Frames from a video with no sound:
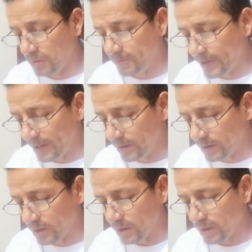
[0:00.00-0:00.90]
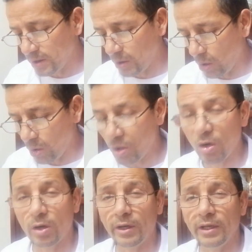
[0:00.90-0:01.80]
make,
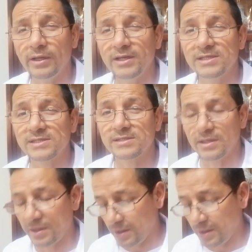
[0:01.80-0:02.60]
or it is